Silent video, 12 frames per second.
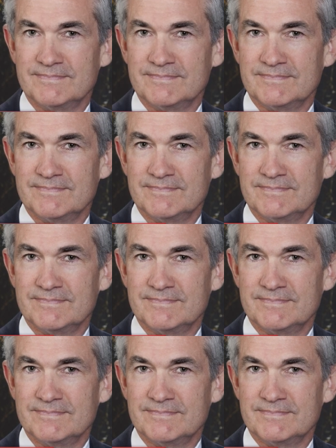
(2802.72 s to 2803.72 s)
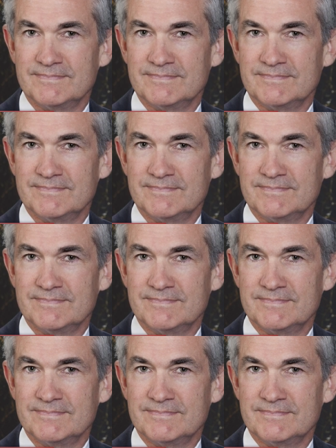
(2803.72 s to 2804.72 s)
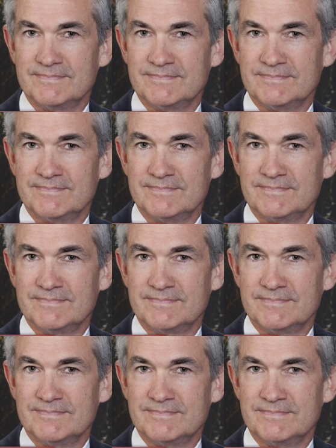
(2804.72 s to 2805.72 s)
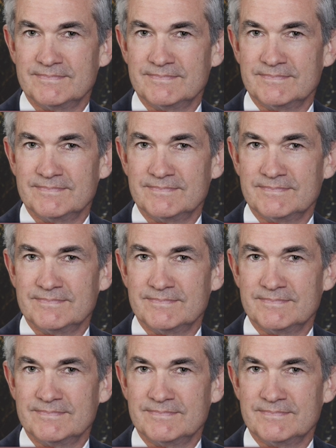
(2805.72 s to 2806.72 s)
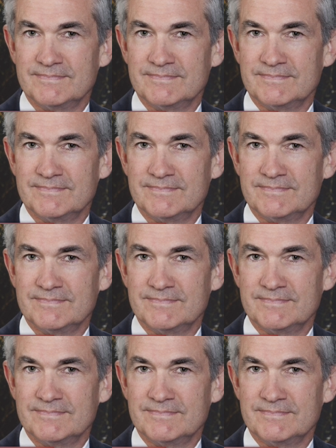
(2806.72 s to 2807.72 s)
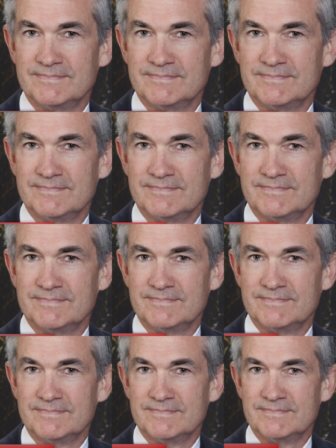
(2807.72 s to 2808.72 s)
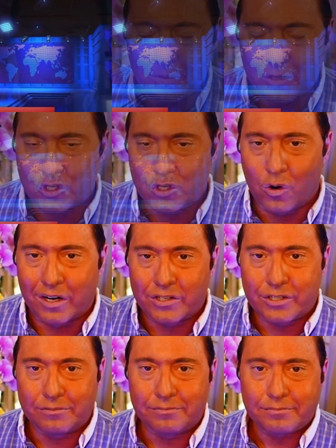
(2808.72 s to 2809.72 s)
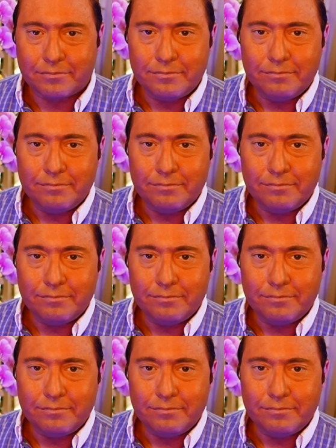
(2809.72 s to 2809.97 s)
not true. Wage growth is below, is not catch, is not keeping up with inflation. That's why people are feeling the punch at, at the stores.